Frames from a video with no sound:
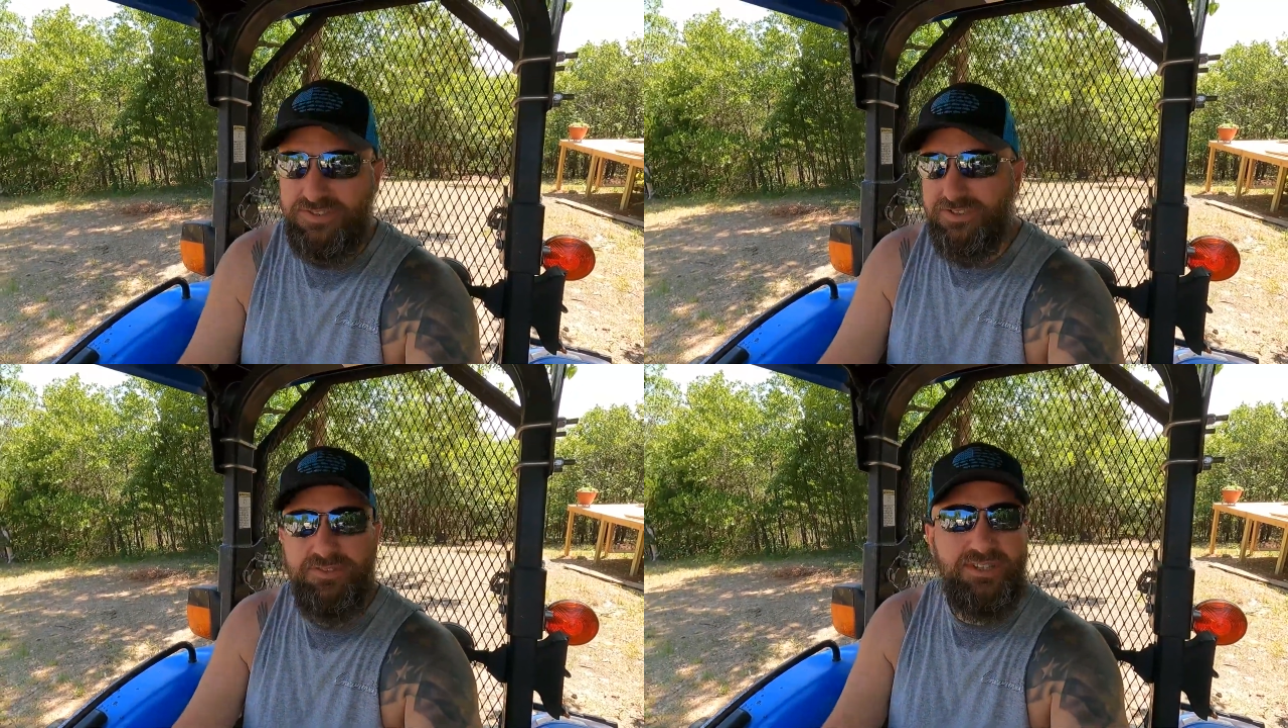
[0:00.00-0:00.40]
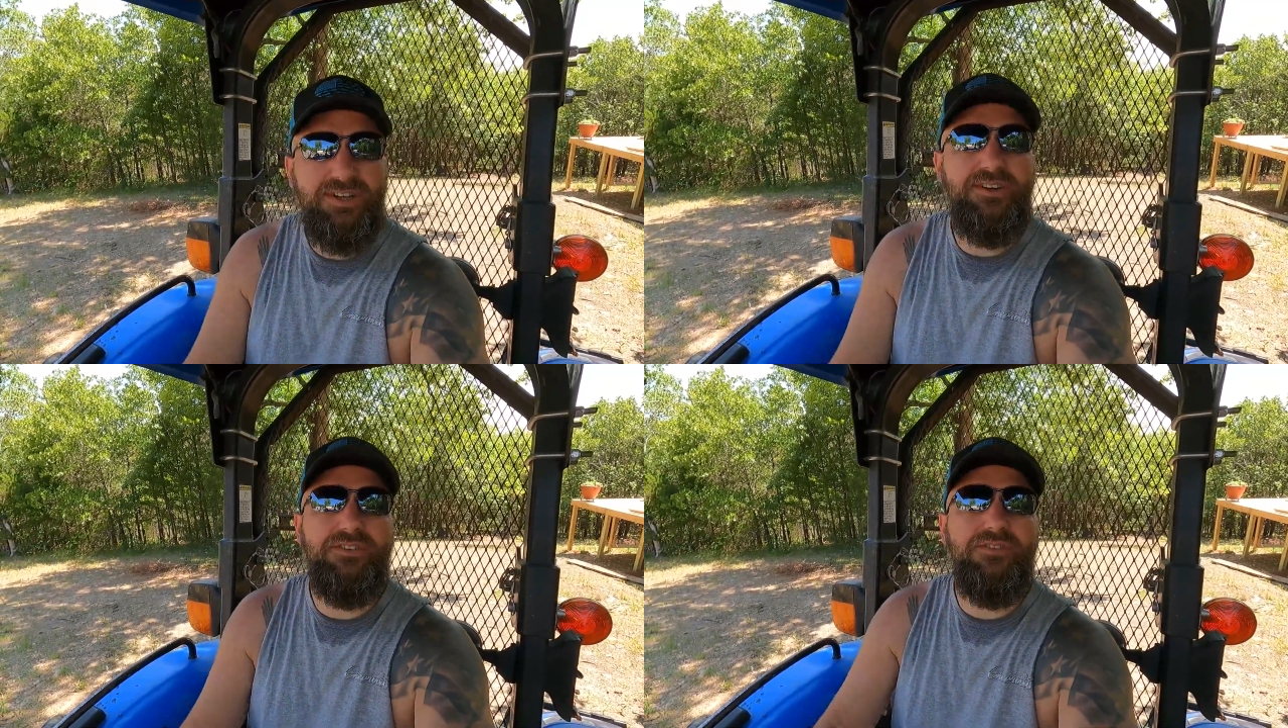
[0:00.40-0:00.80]
see what
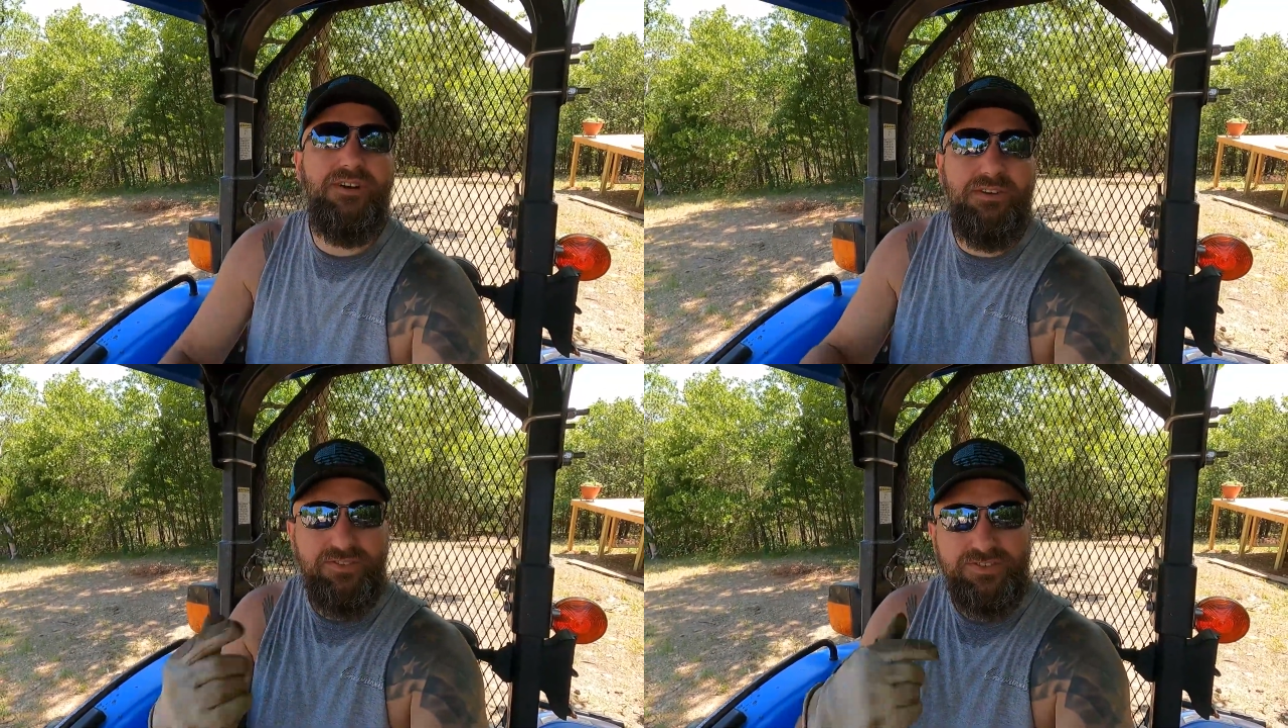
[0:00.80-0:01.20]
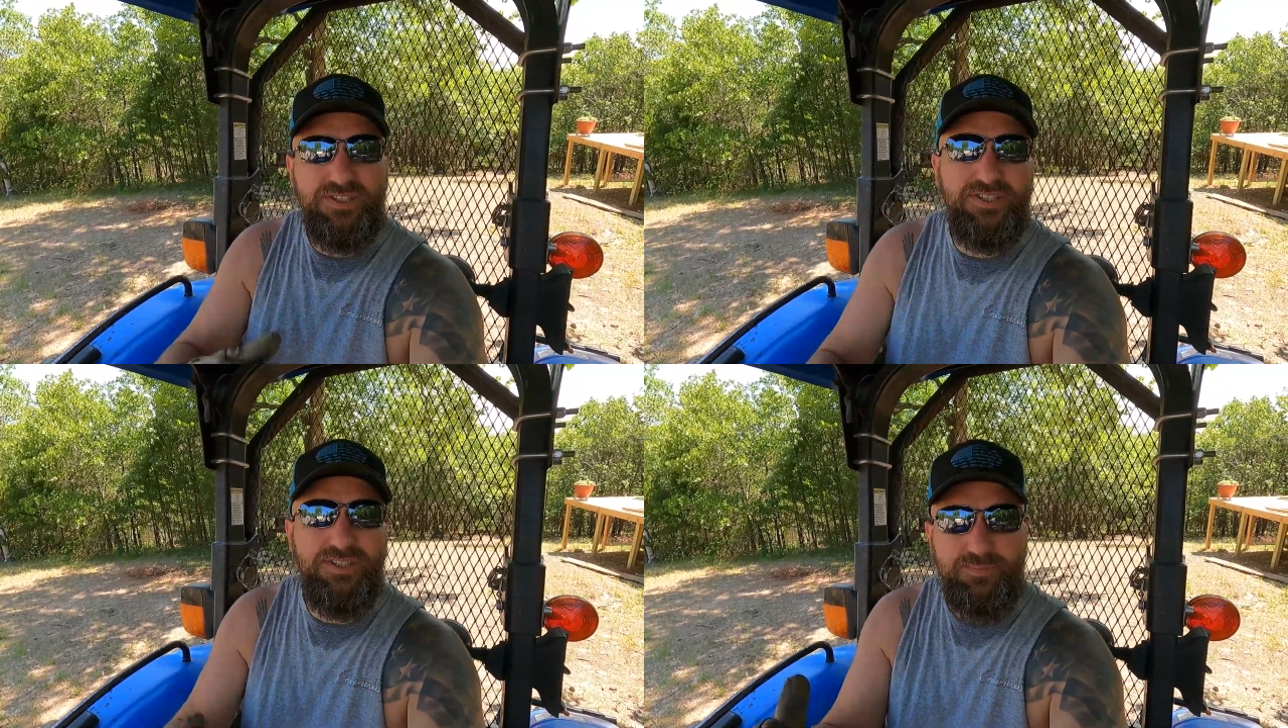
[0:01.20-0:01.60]
they're doing while we're
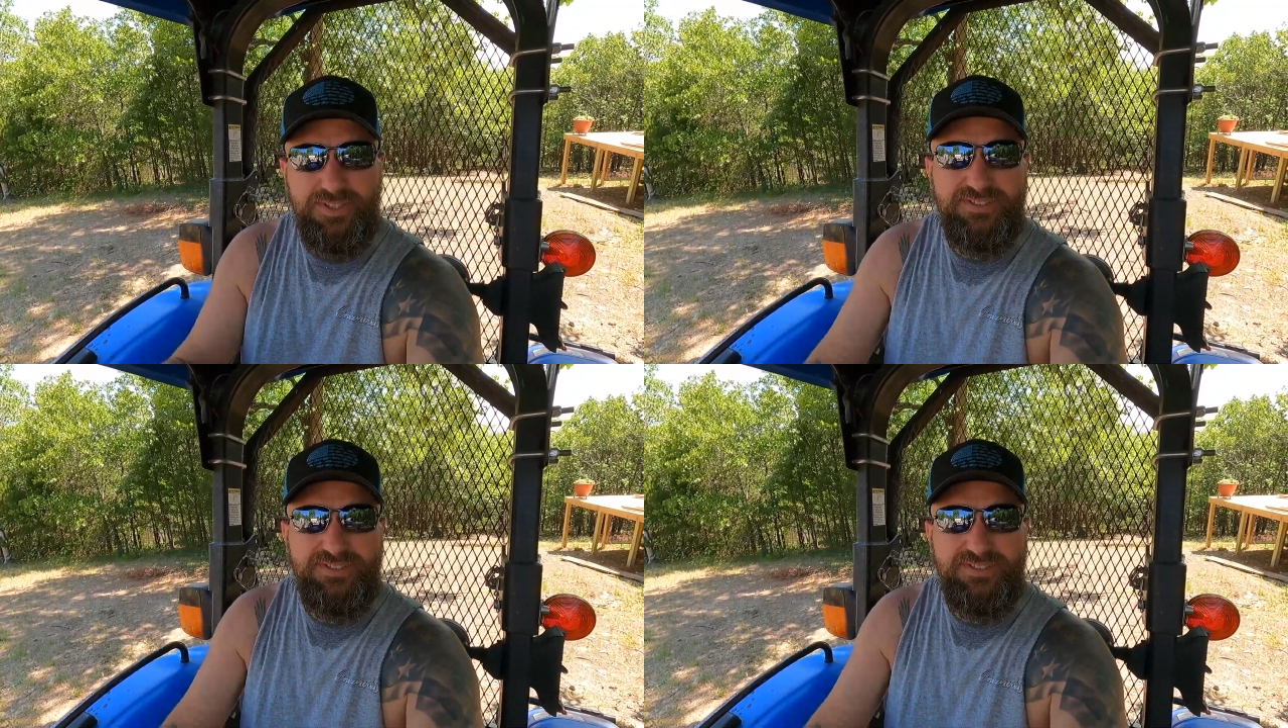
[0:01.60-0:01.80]
sucking up